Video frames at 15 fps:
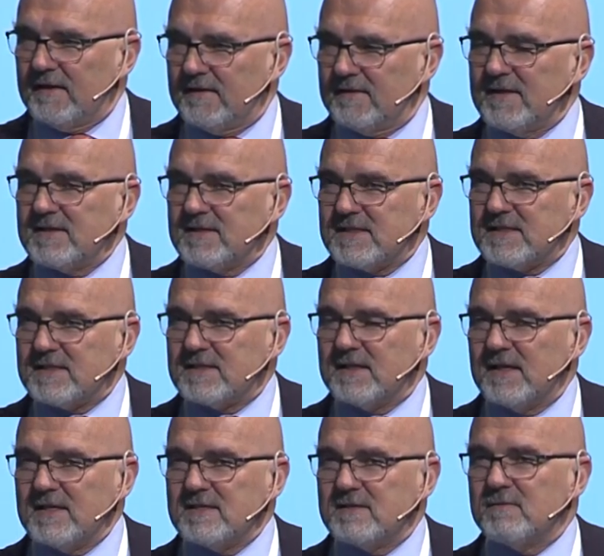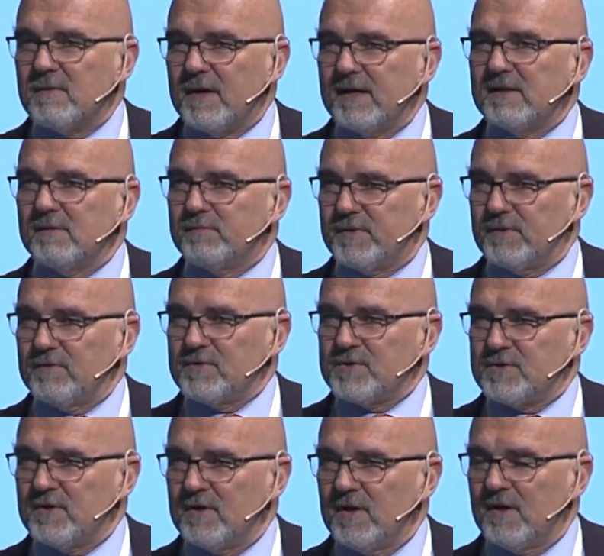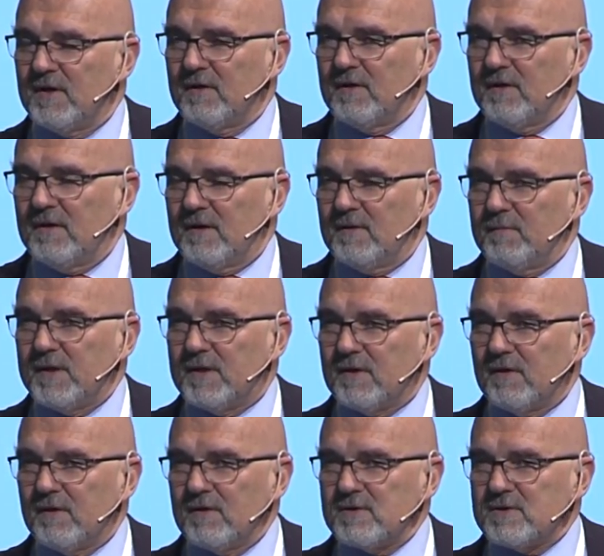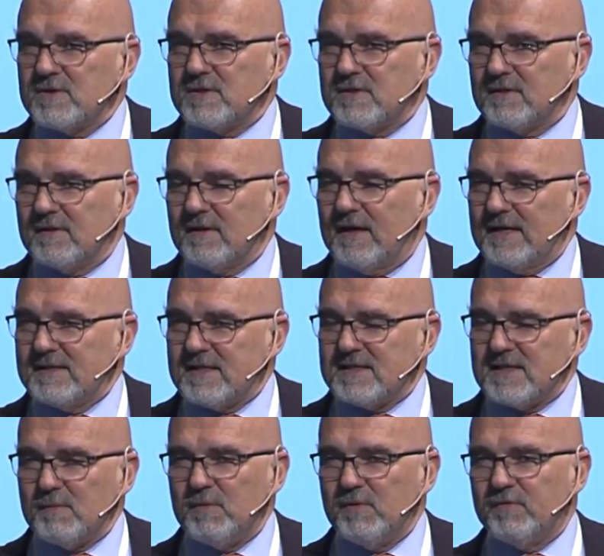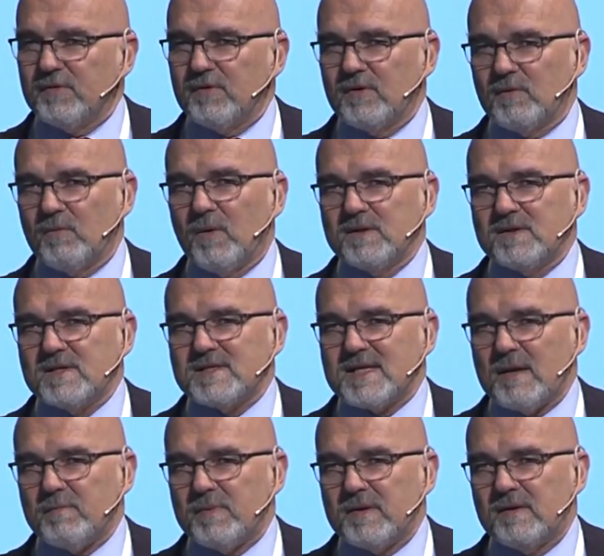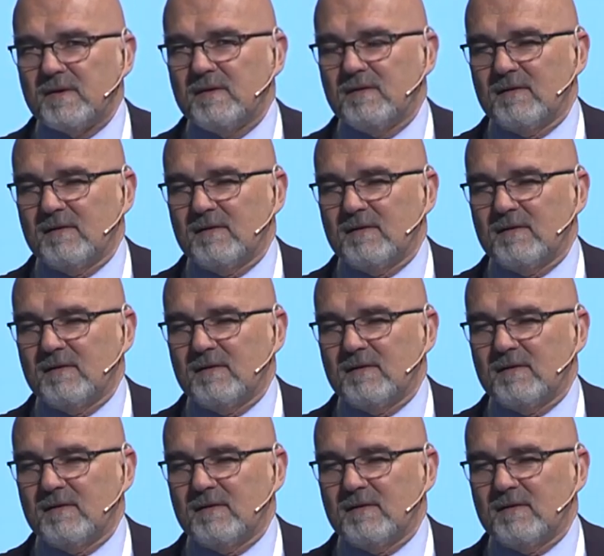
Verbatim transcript: this is the right approach. Because, as I said before, what is happening